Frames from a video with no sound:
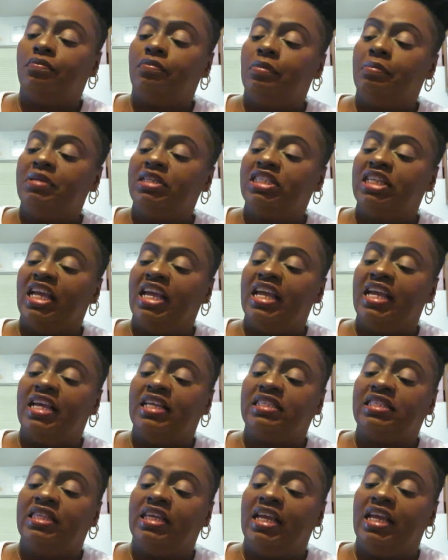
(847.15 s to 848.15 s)
let me see it
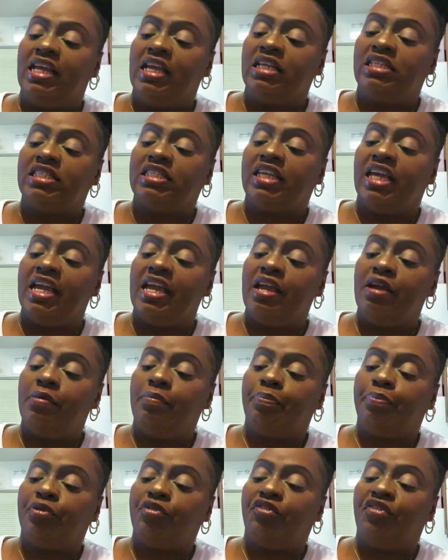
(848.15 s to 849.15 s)
is the
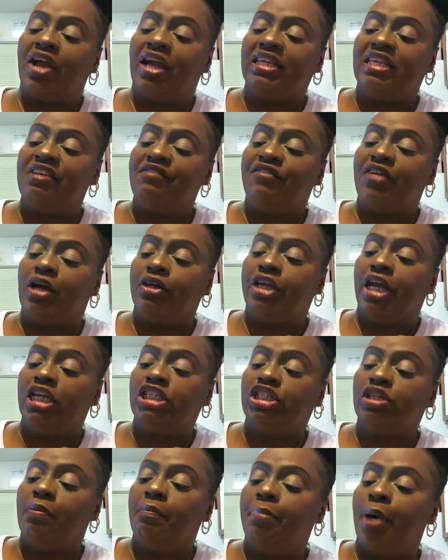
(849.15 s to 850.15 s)
skin perfecting
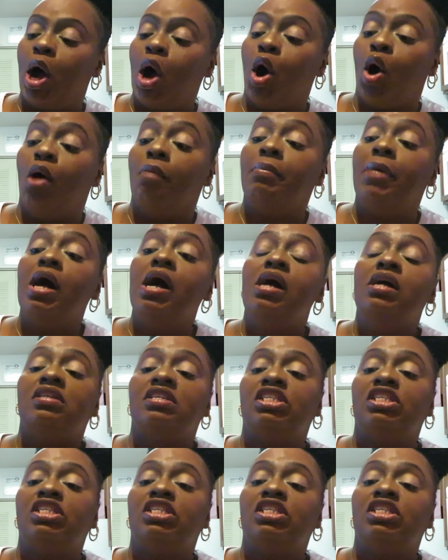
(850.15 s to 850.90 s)
foundation balm